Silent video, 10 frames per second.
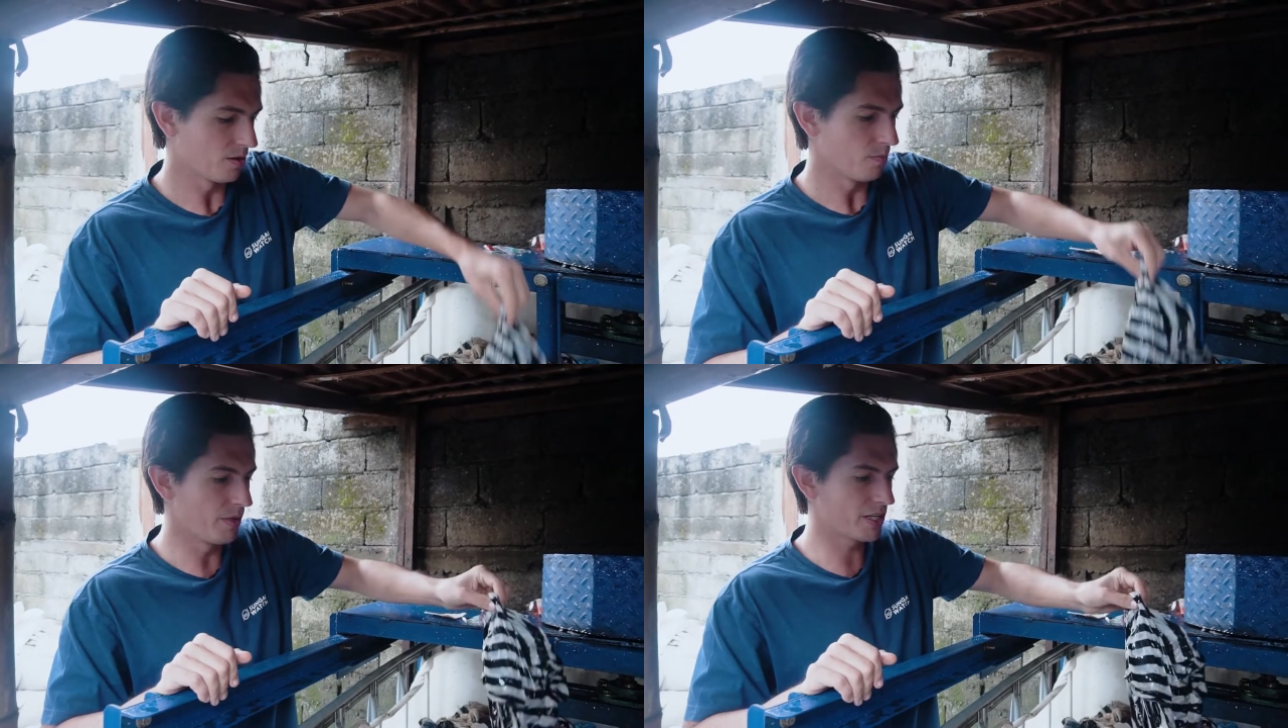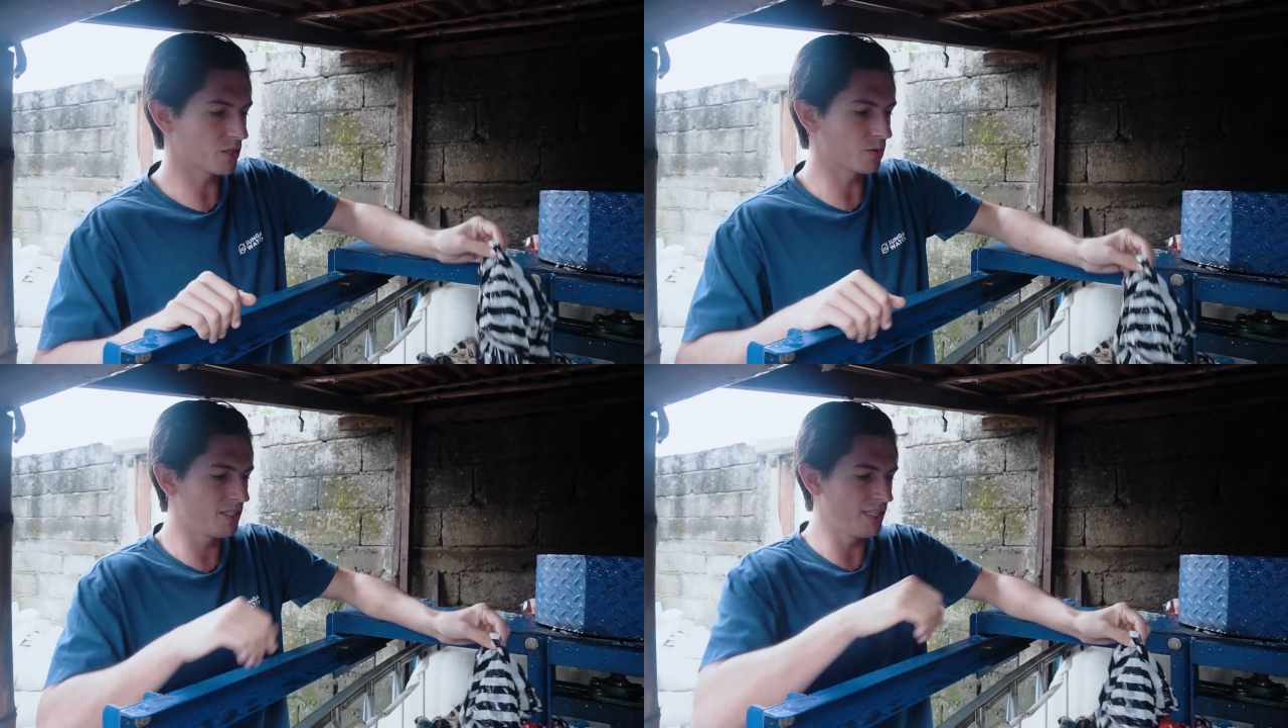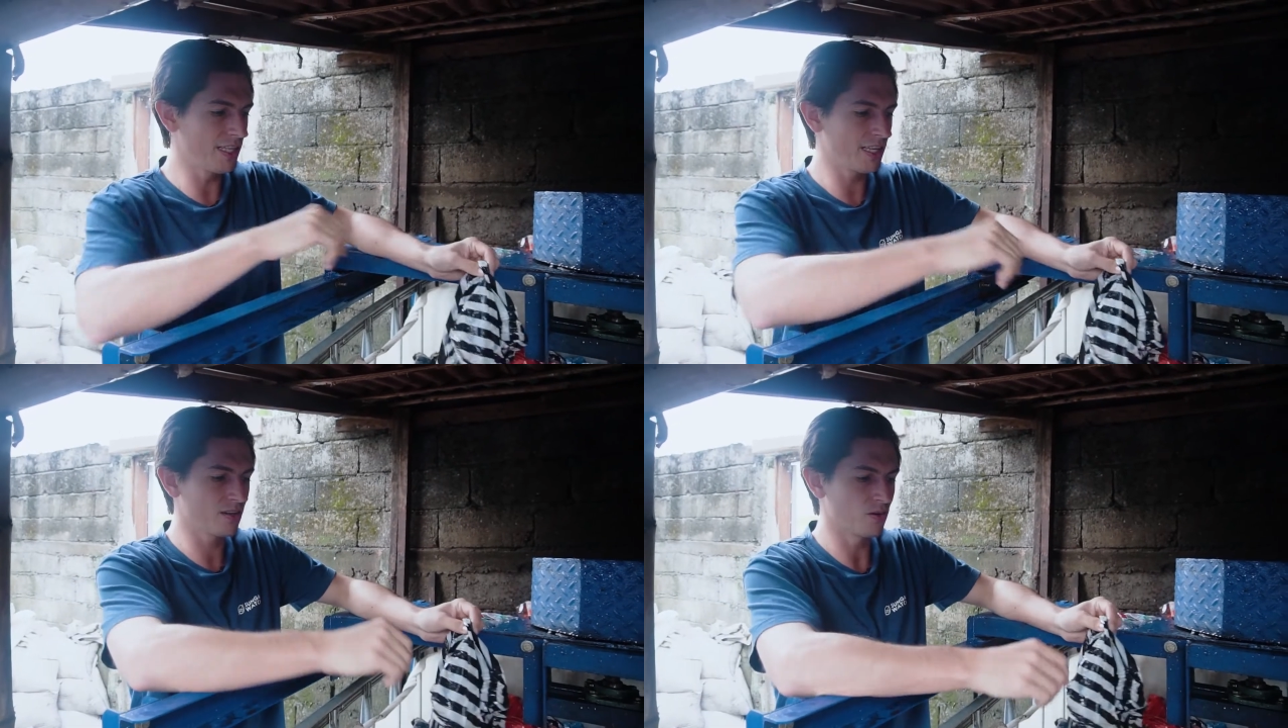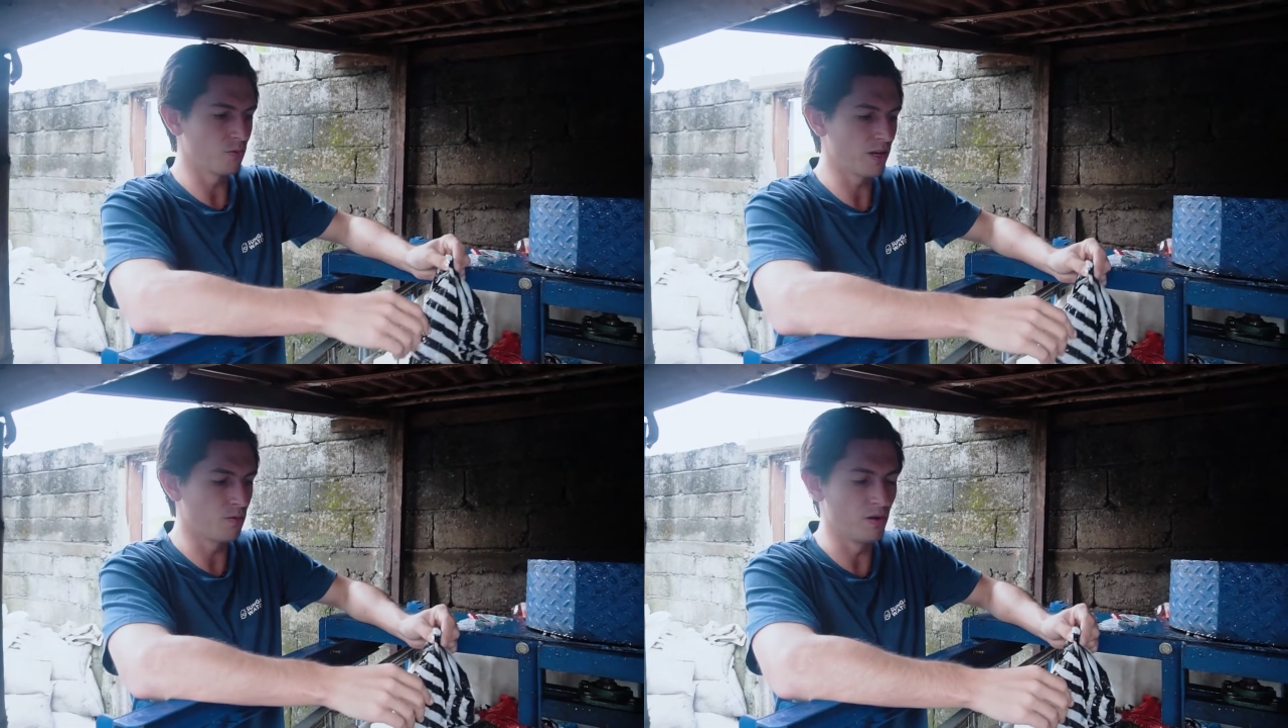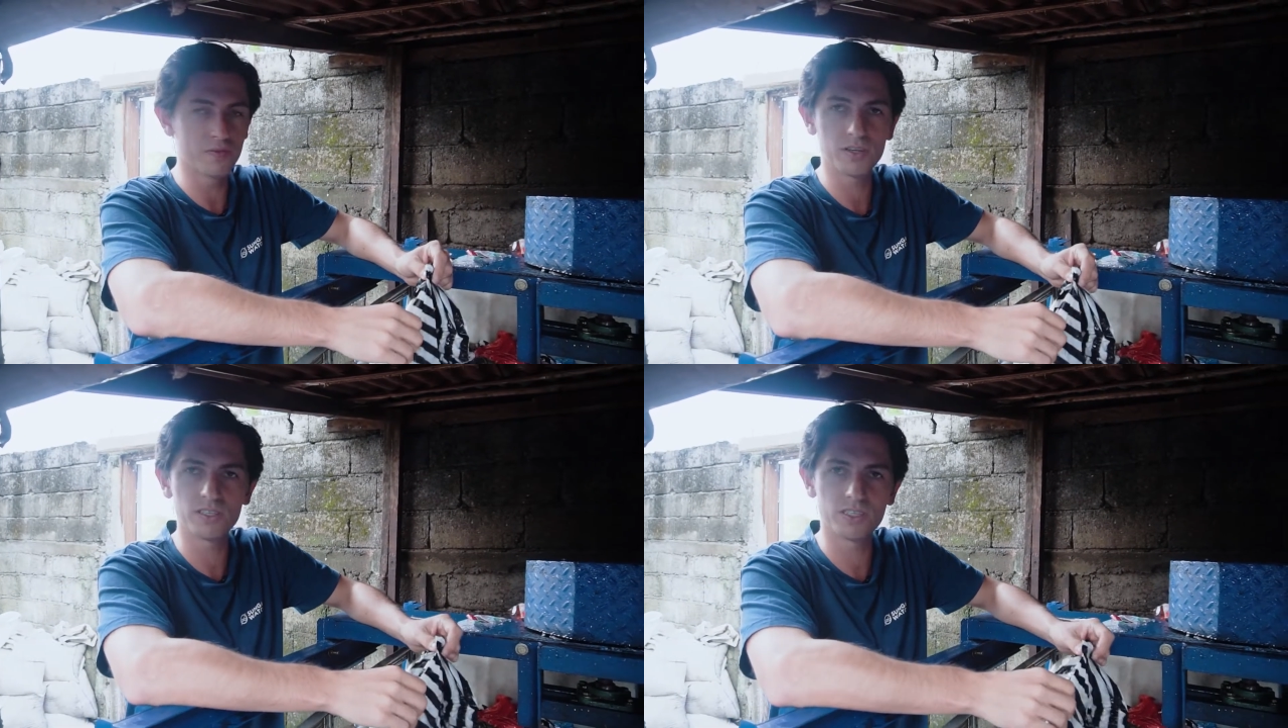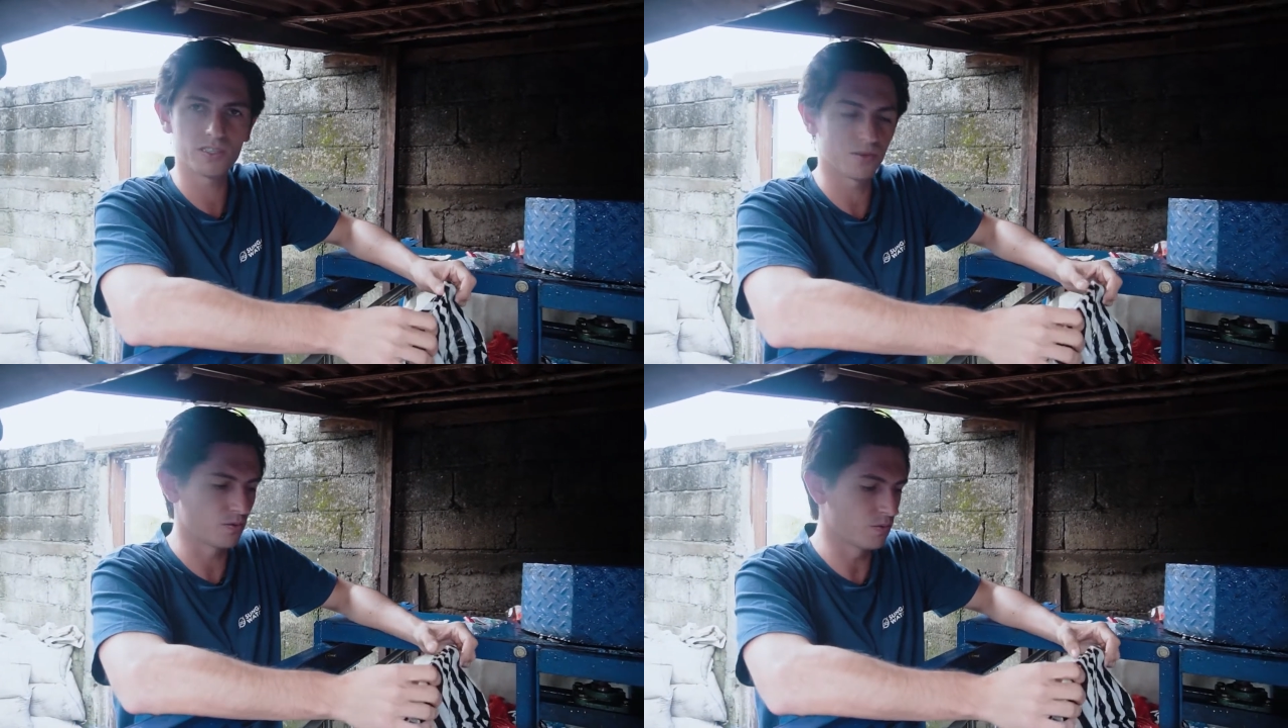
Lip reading: because we're dealing with rivers,